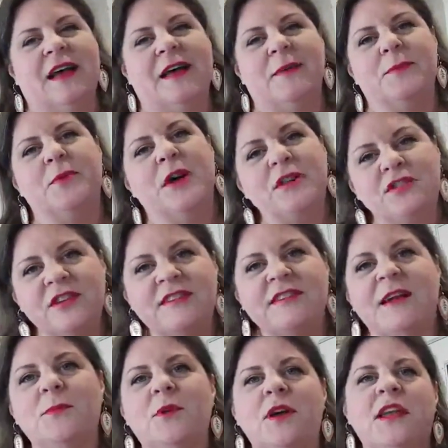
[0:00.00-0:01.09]
projects that
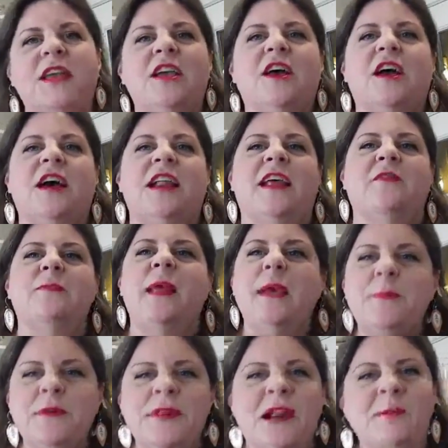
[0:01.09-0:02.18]
I'm working on, I have
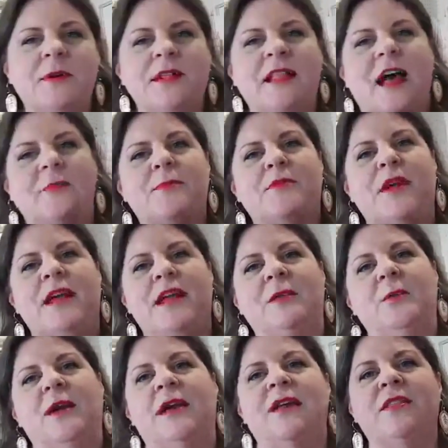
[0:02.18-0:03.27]
people that I'm collaborating
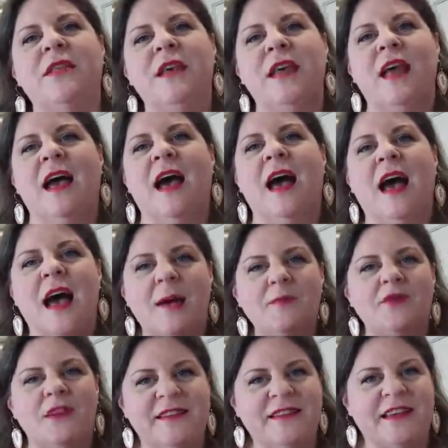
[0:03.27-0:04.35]
with, I'm
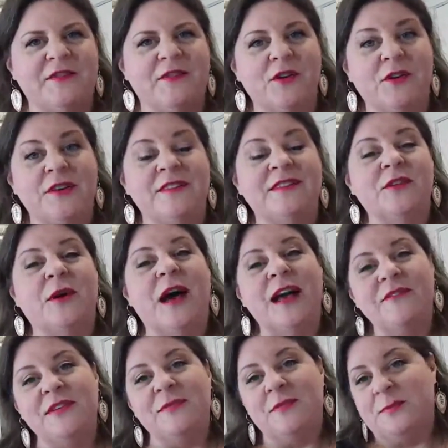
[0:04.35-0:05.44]
trying to stay focused. So I've
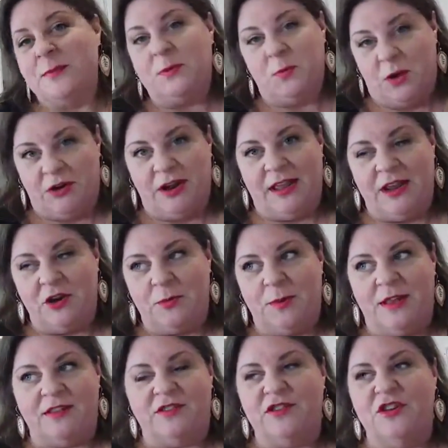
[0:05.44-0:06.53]
even been wearing
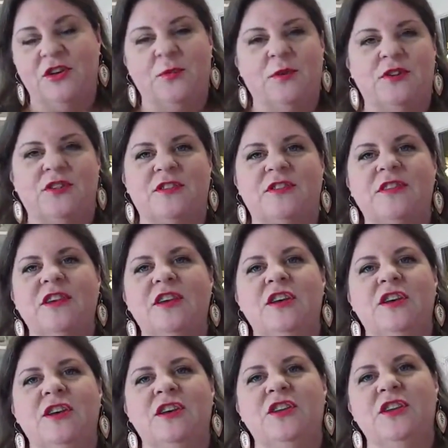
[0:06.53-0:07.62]
earbuds too, which is
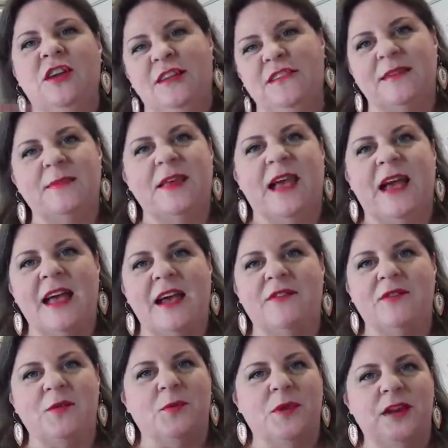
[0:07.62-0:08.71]
not something I
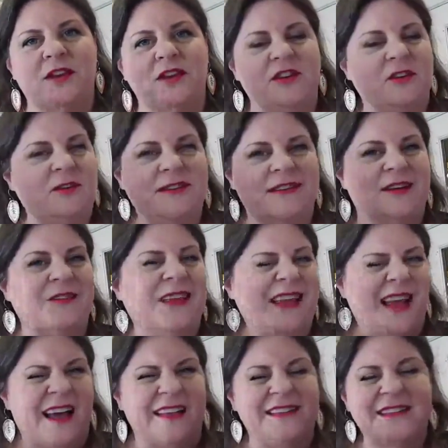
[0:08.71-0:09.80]
ever wanted to do because I don't like
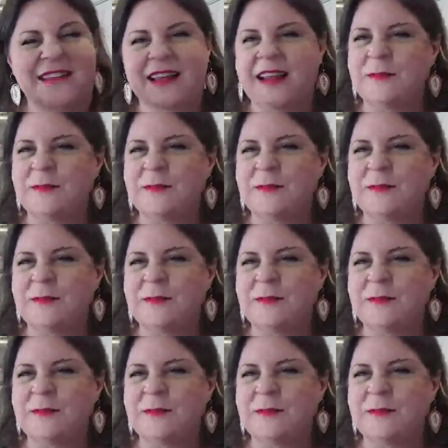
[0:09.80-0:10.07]
isolating